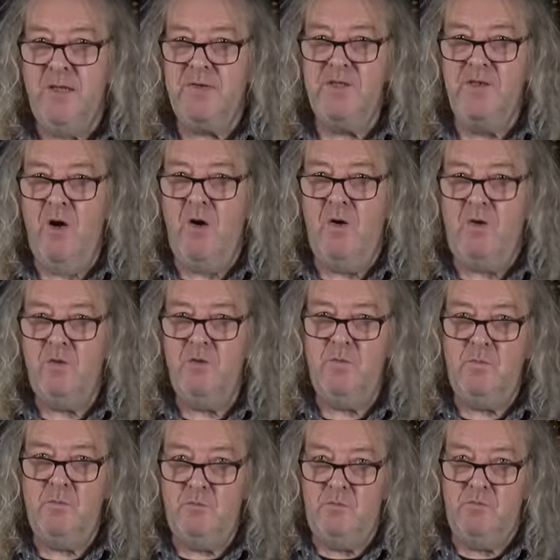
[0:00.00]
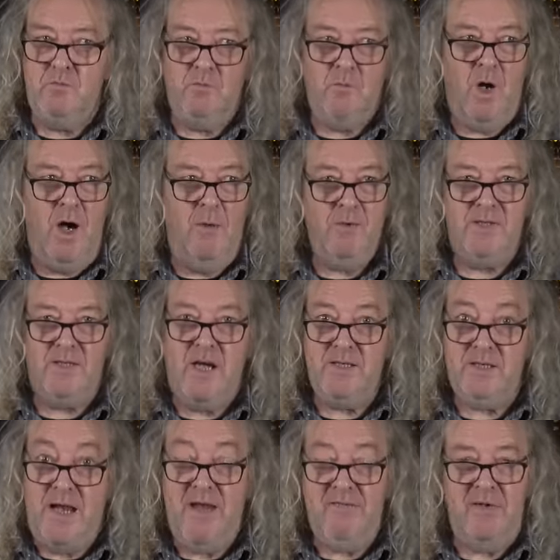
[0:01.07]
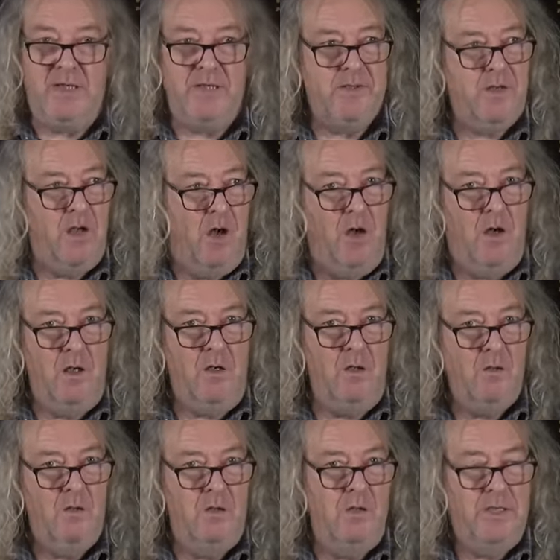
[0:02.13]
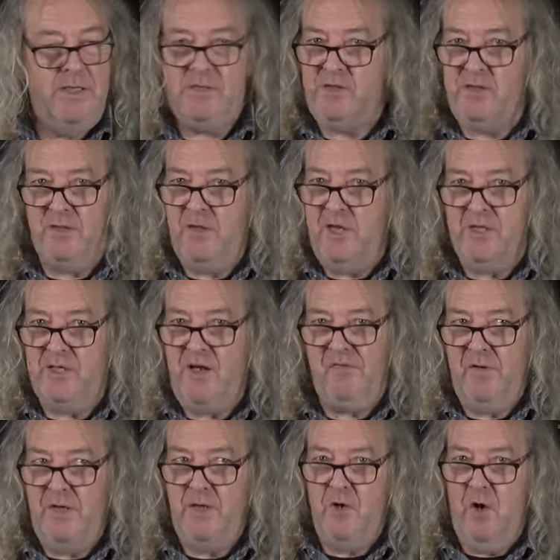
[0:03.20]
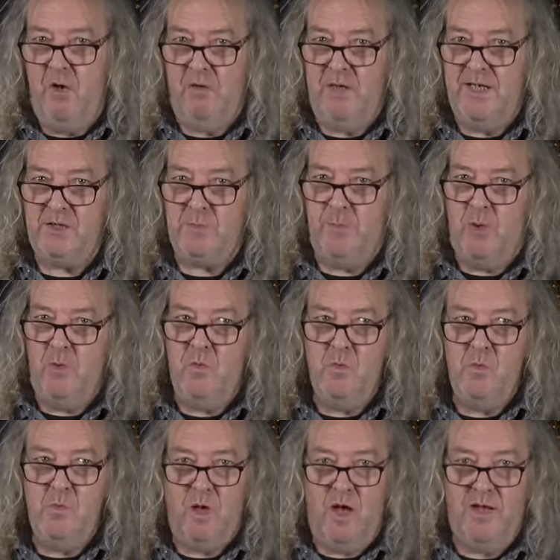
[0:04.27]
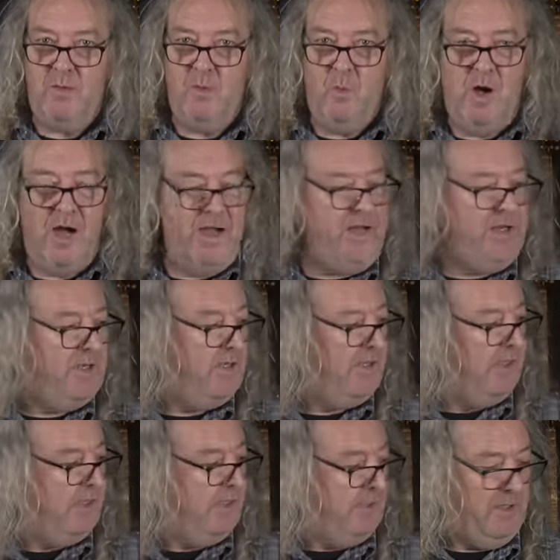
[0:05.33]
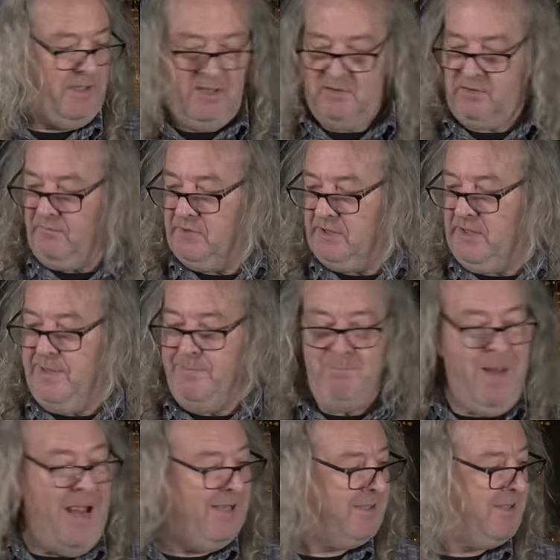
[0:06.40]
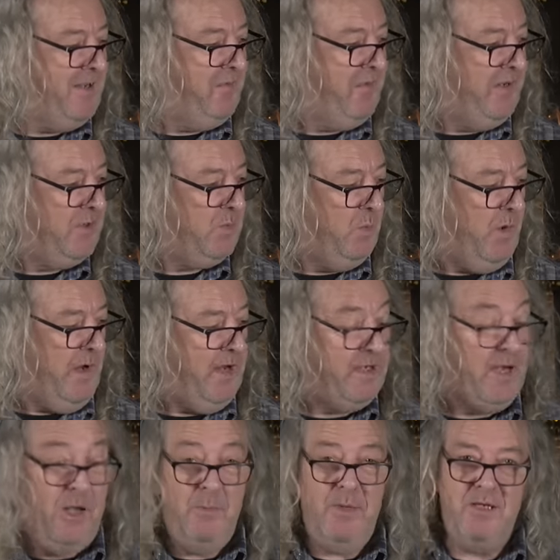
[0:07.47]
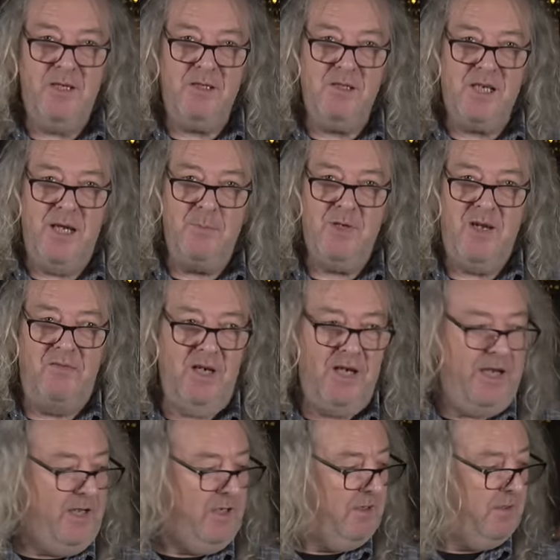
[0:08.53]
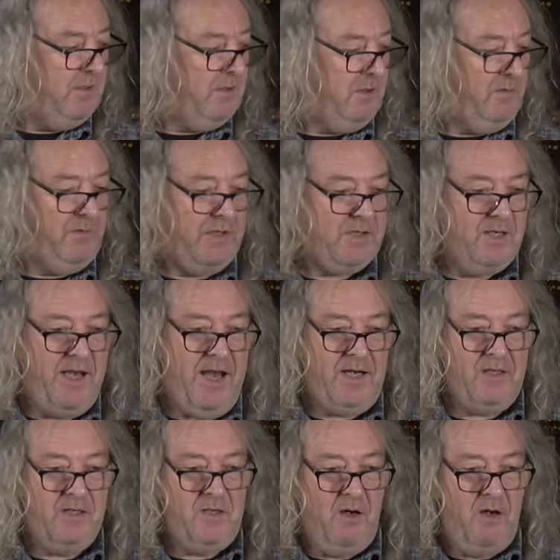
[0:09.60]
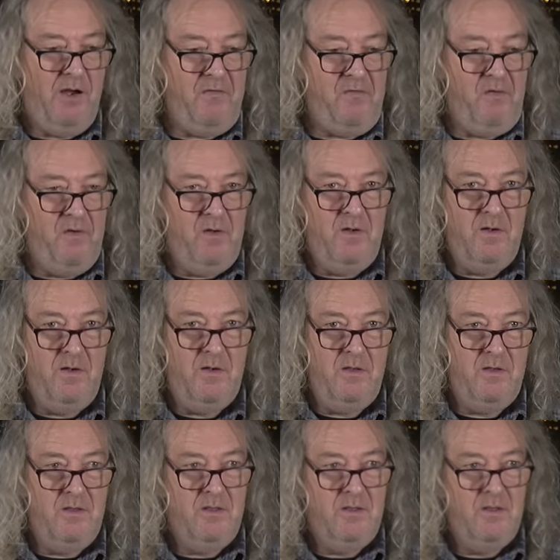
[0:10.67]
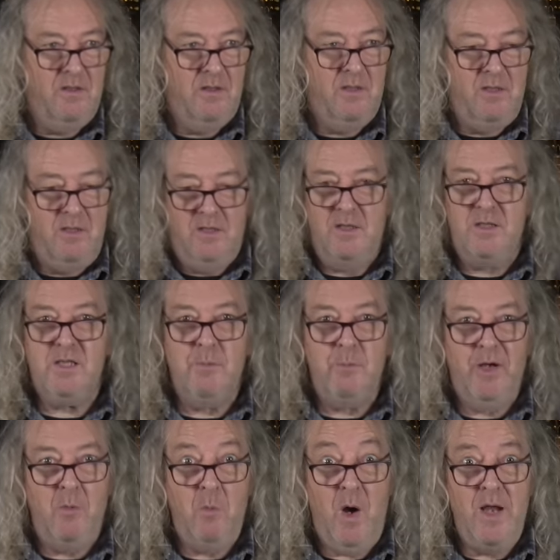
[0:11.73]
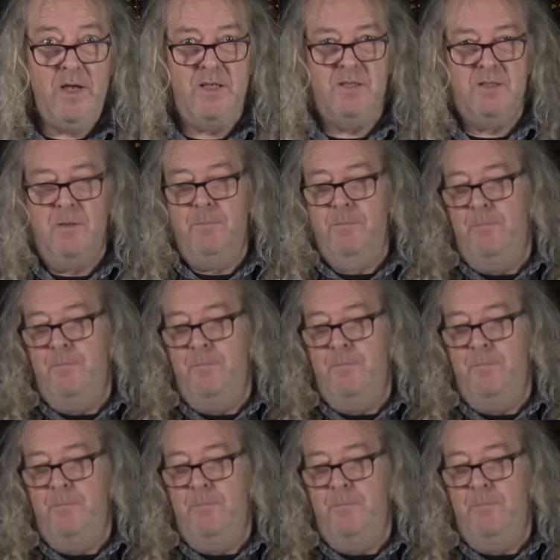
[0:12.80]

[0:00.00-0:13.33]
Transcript: it's not what I would say is a heavy guitar. It's definitely not Les Paul-like weight. It's obviously massive and it's weird, but it doesn't seem to have any obvious neck dive. Let's see what it weighs.